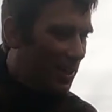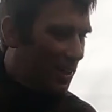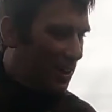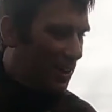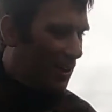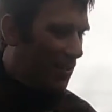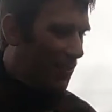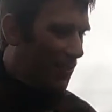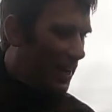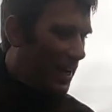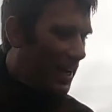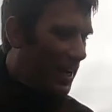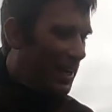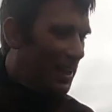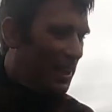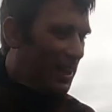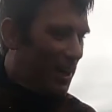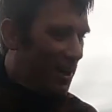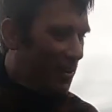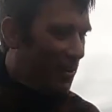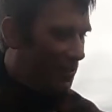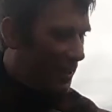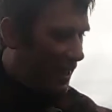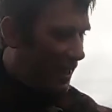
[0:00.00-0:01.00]
Oh man, I
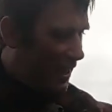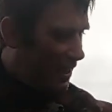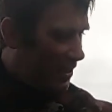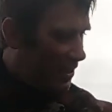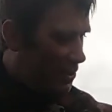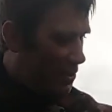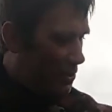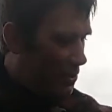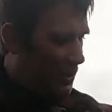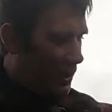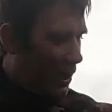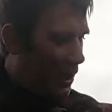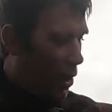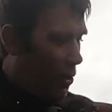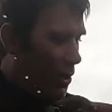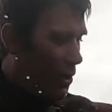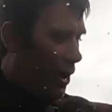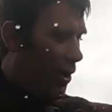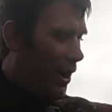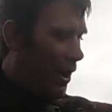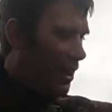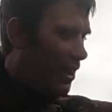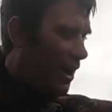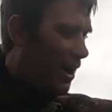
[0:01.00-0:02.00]
love that. Oh
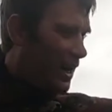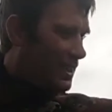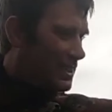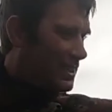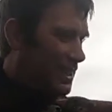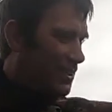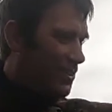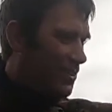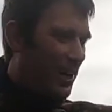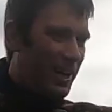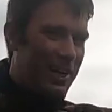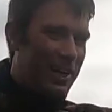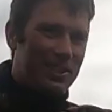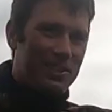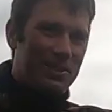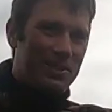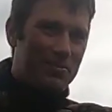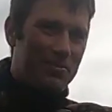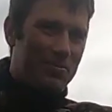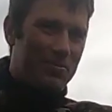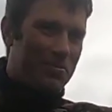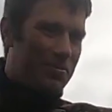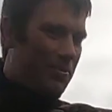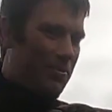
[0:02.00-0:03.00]
no, I lost it right at
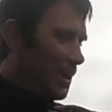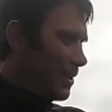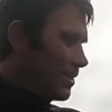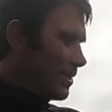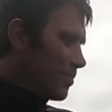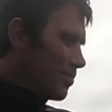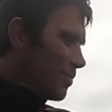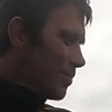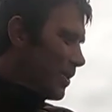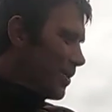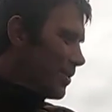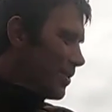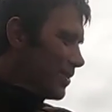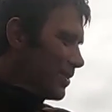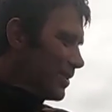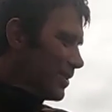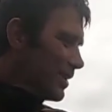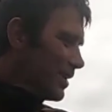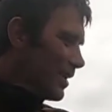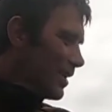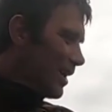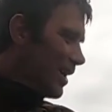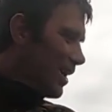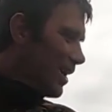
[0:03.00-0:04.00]
the boat.
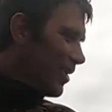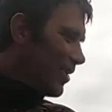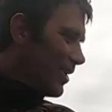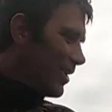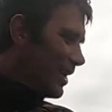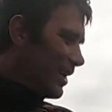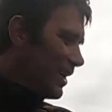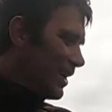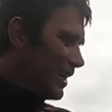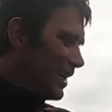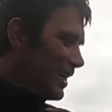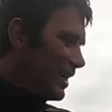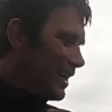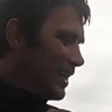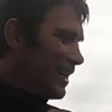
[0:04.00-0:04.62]
Oh well.